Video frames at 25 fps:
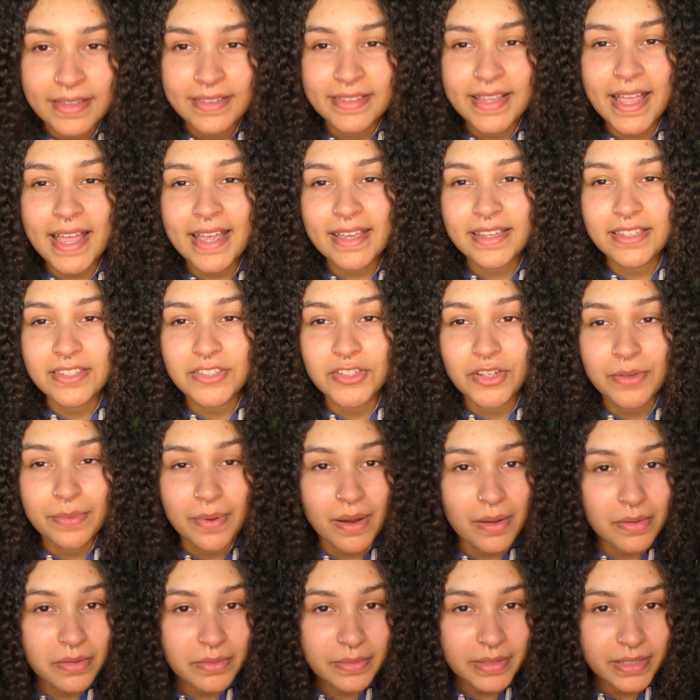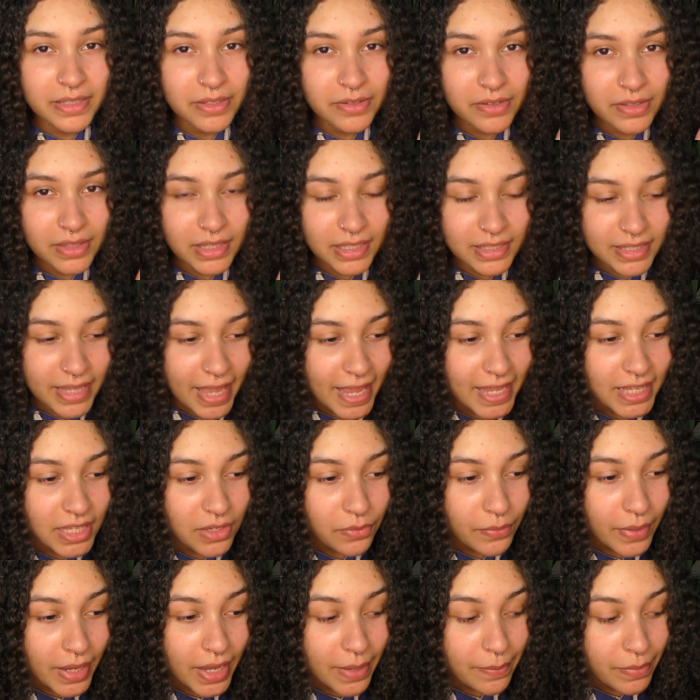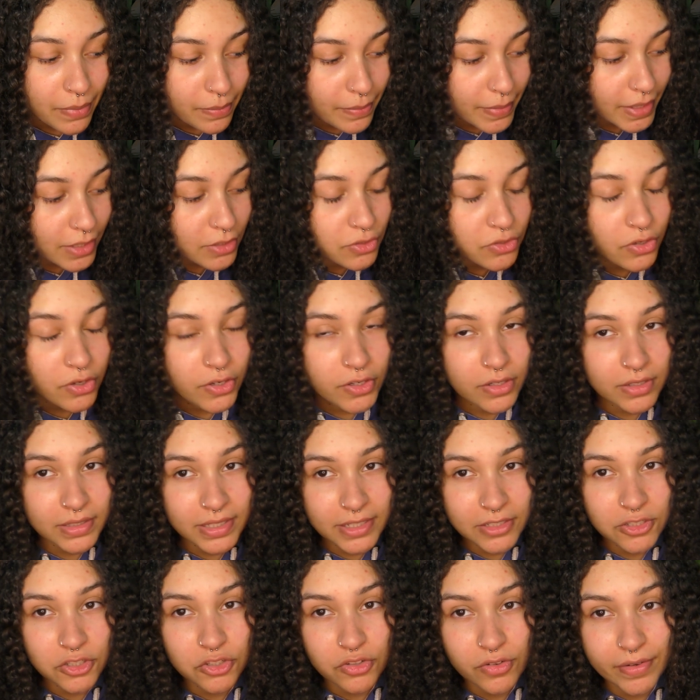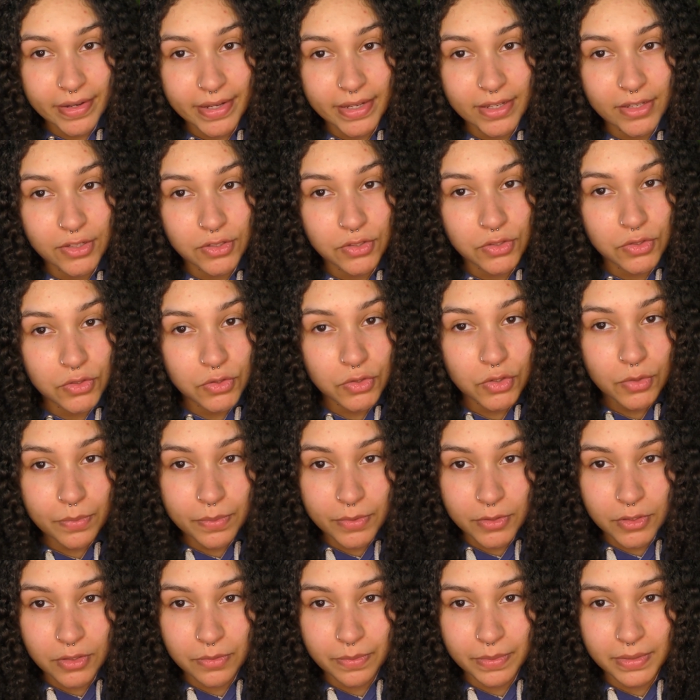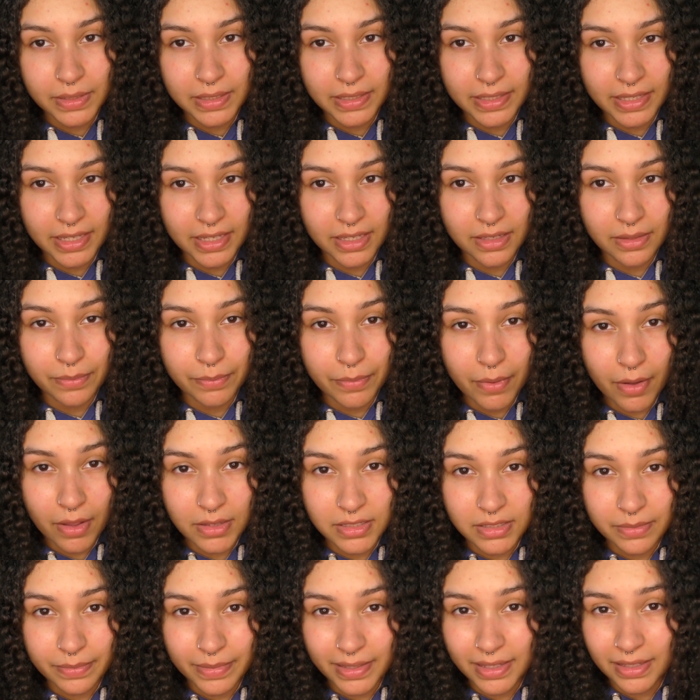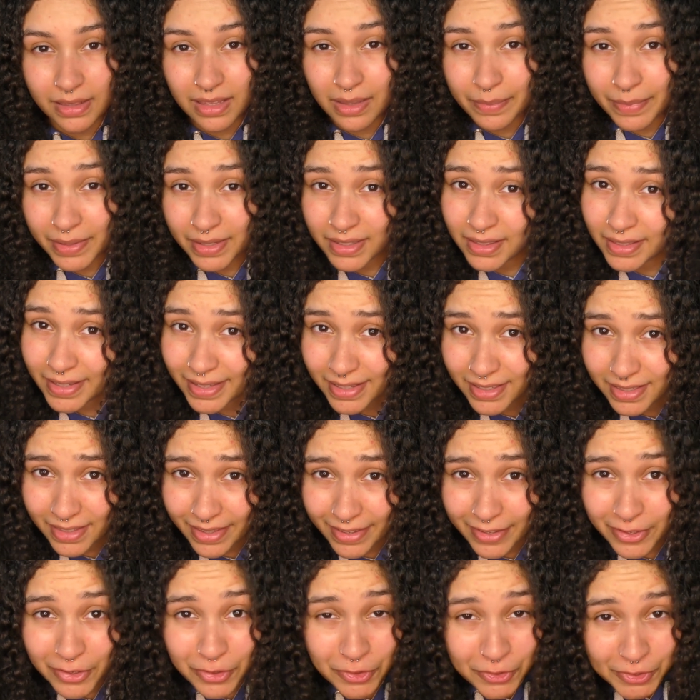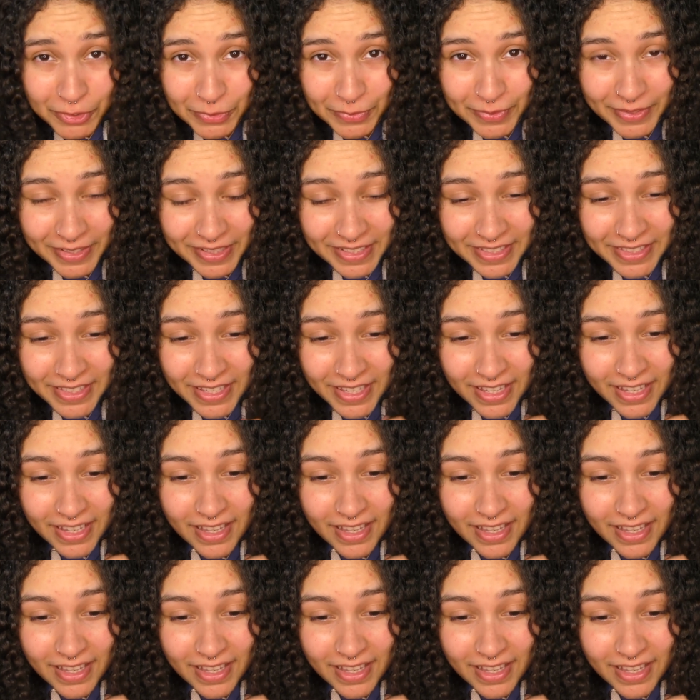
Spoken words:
Next, you're probably doing this anyway, but make sure your litter tray is super duper clean, possibly a little bit cleaner than usual.